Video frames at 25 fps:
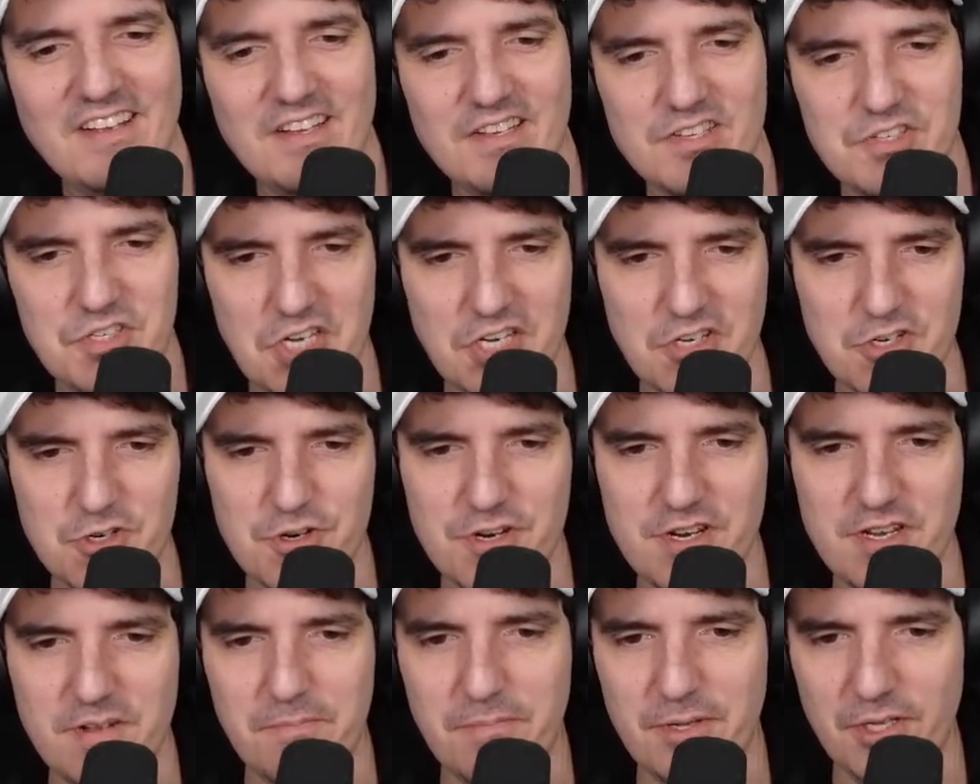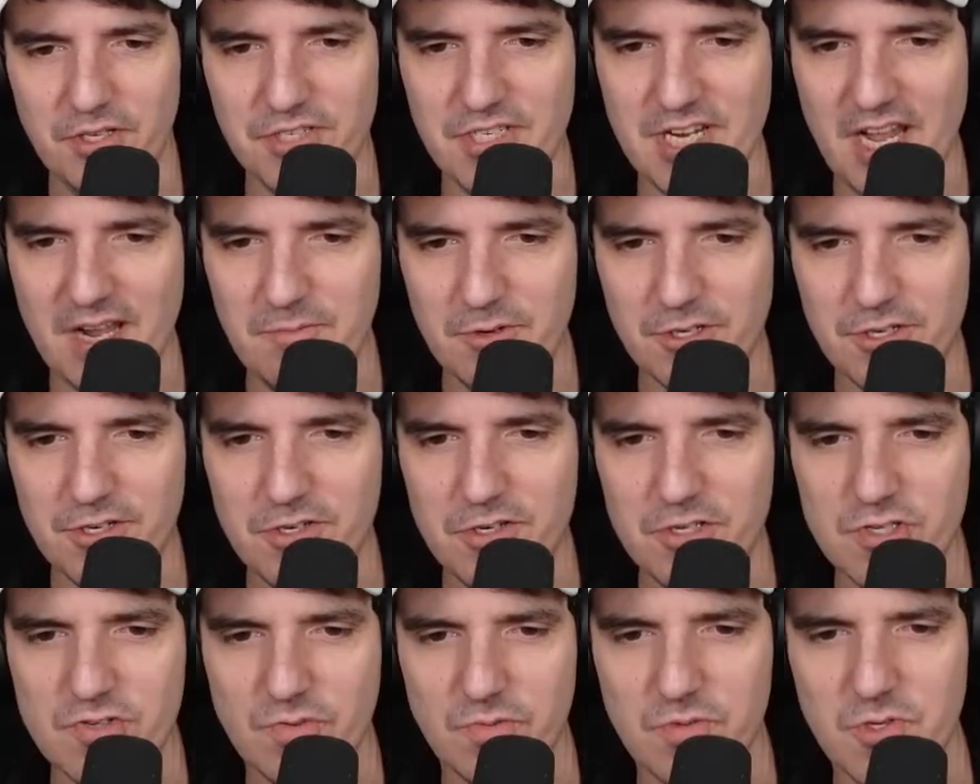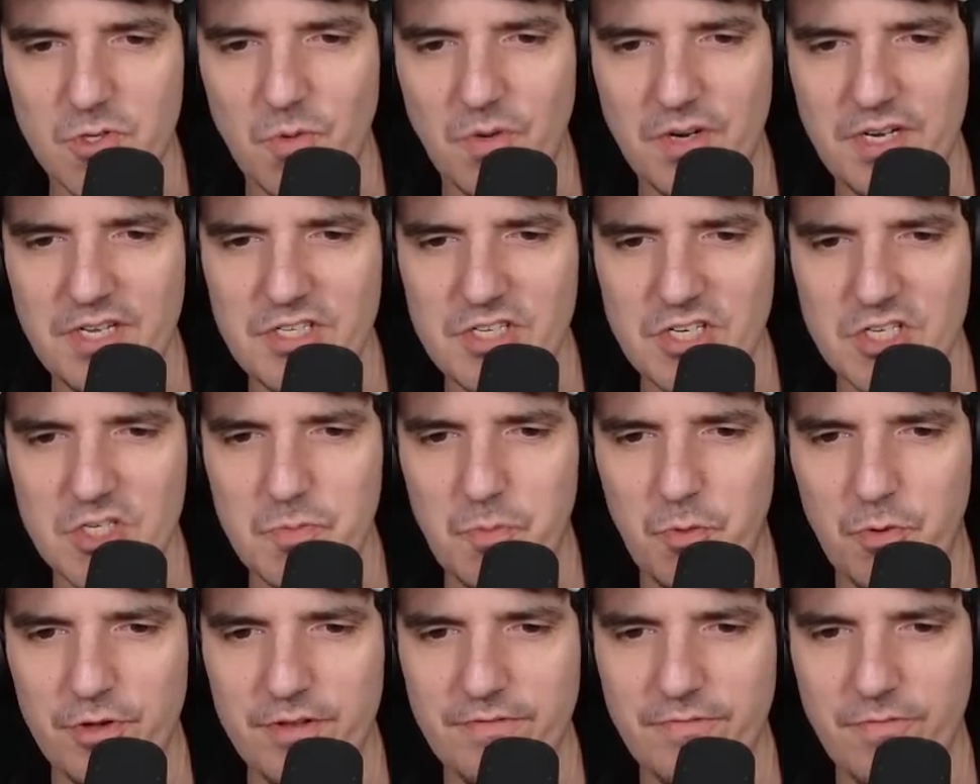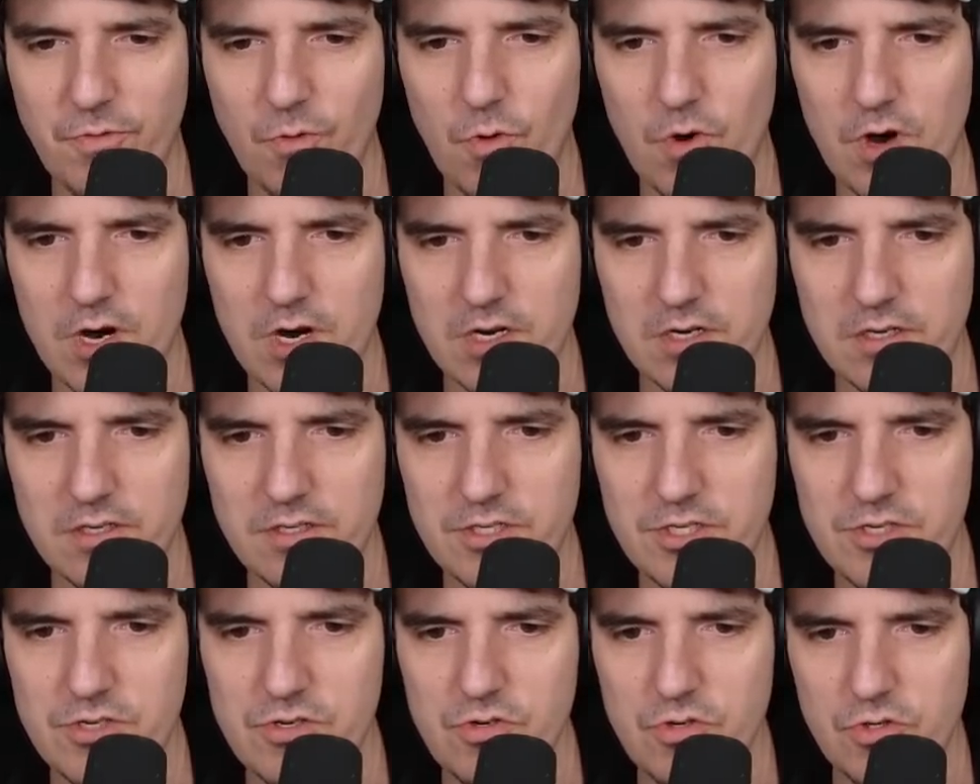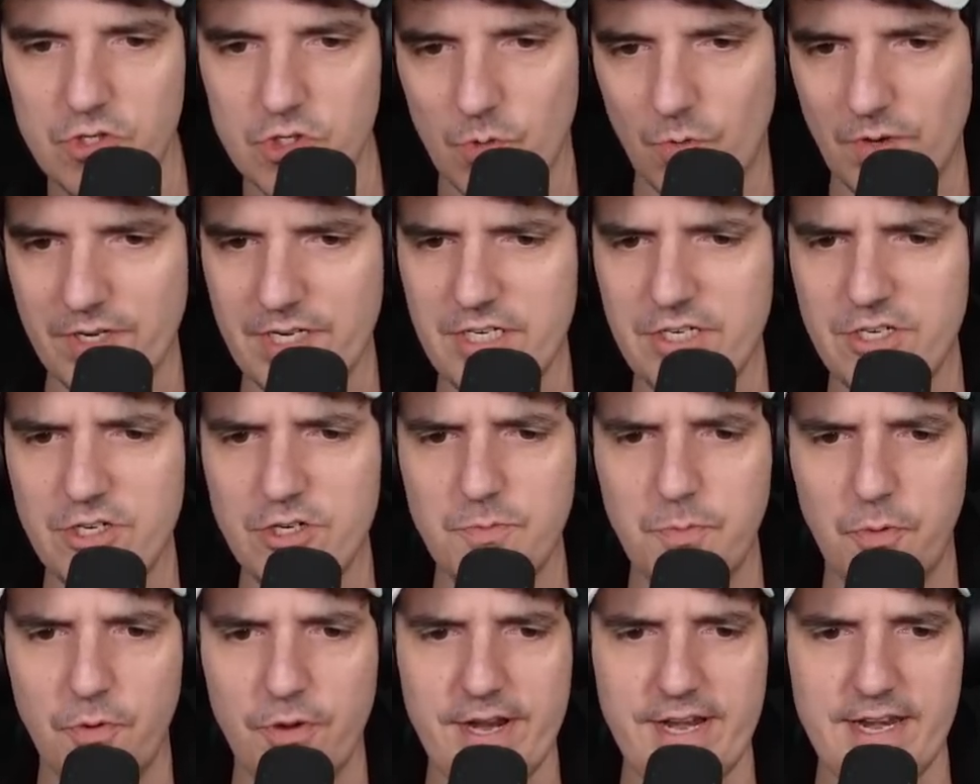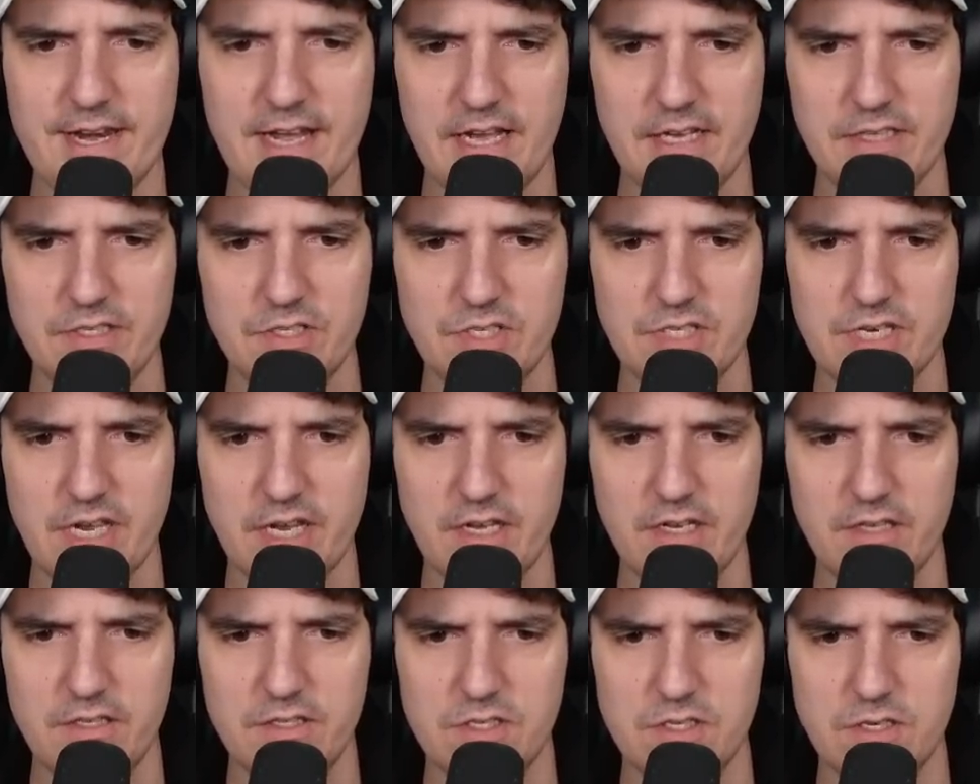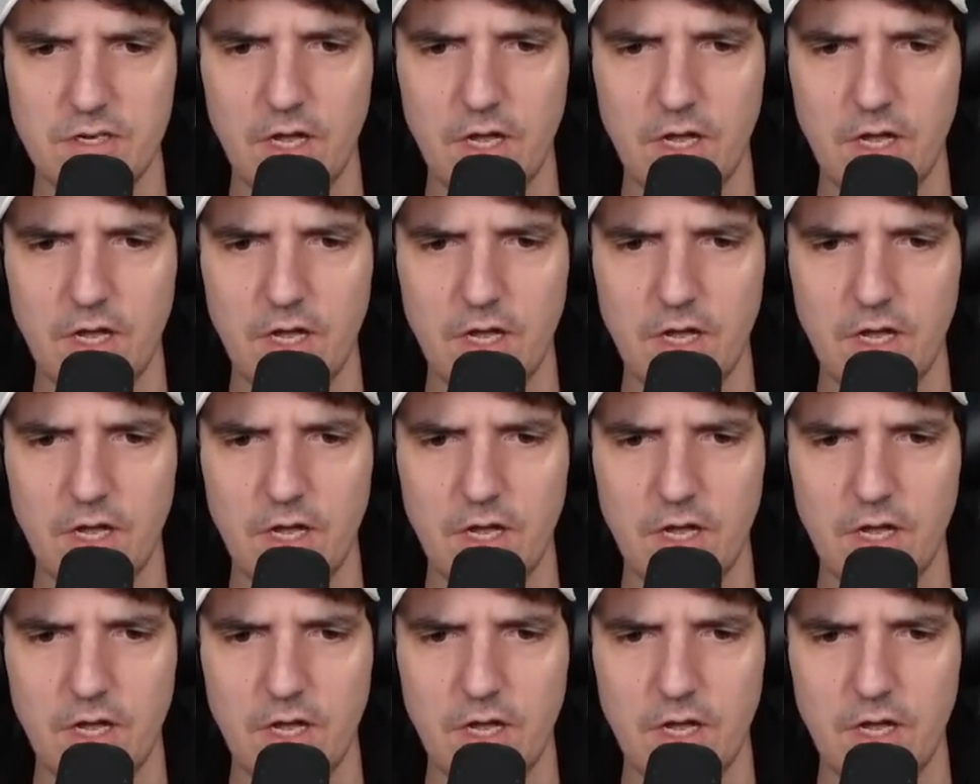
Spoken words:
Sentry build time reduced from 26.4 to 22.9 seconds.